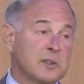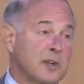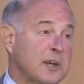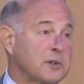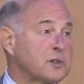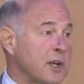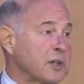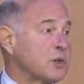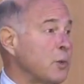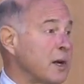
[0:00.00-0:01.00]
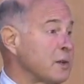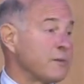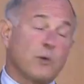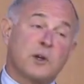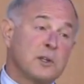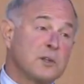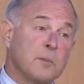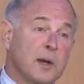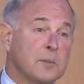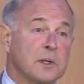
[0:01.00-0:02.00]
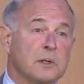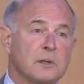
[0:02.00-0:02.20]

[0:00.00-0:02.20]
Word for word: It's actually Section one of the fourteenth Amendment.